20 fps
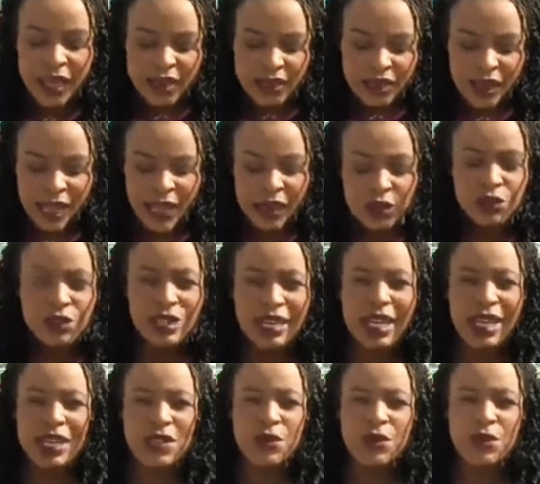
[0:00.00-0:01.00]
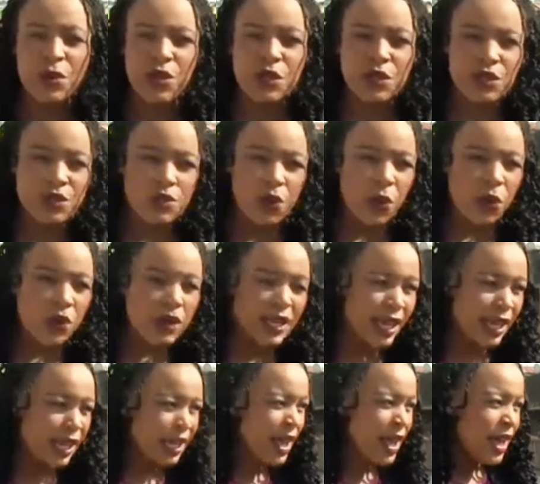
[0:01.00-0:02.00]
Now, Aldrin, as we were
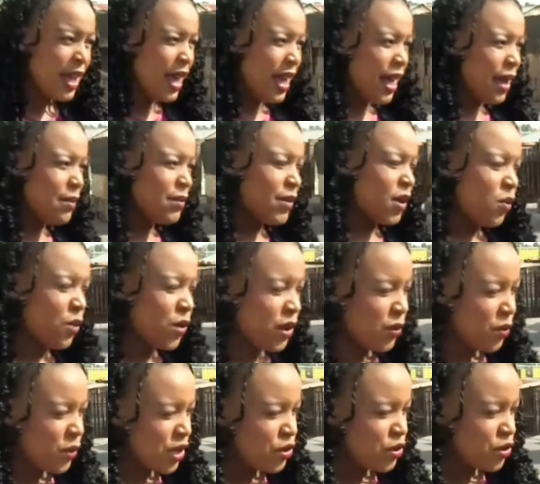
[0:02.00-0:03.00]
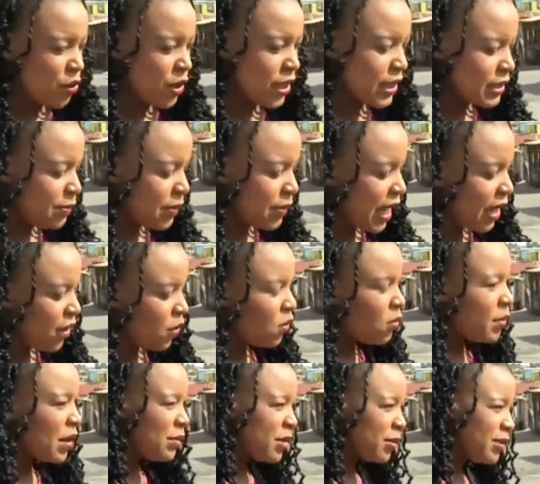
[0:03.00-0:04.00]
talking, um, we were joined by
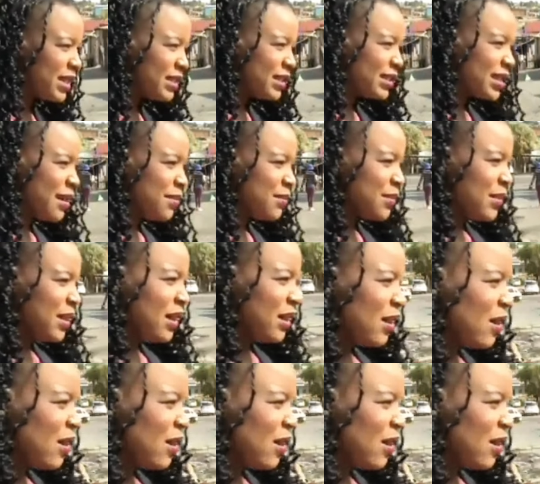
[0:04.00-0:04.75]
Umama. Please come